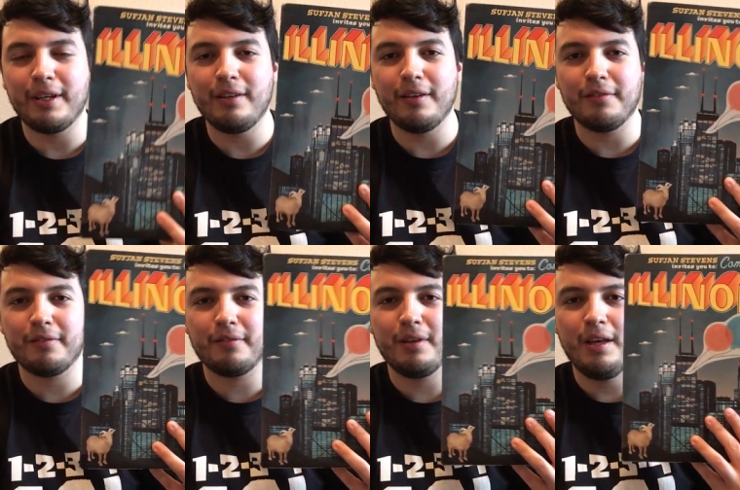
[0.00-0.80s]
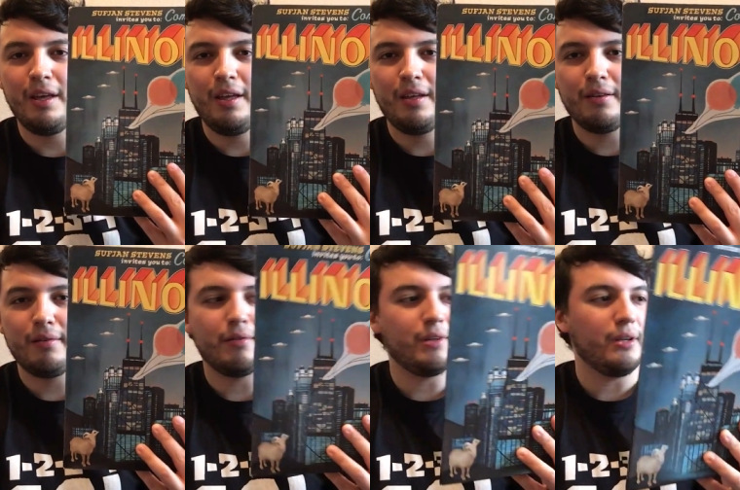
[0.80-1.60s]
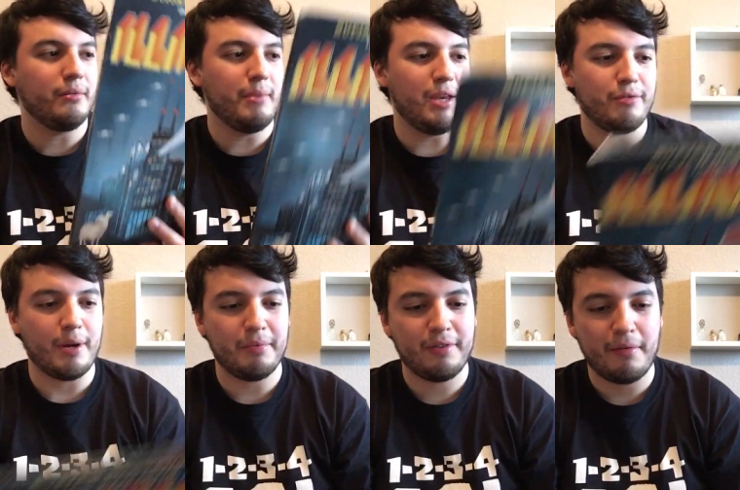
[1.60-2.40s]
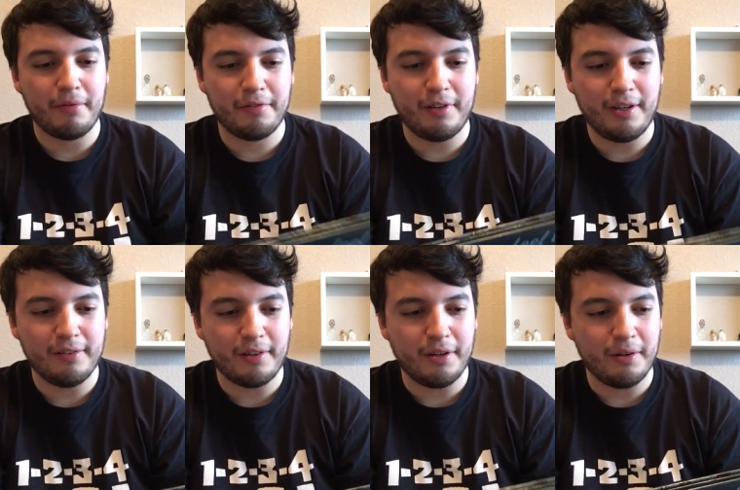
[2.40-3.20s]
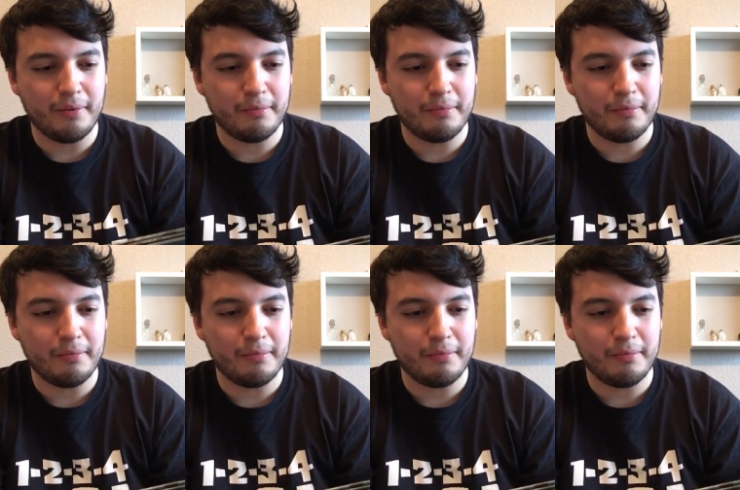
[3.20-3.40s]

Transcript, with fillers: He does you know, main drop several cities on here,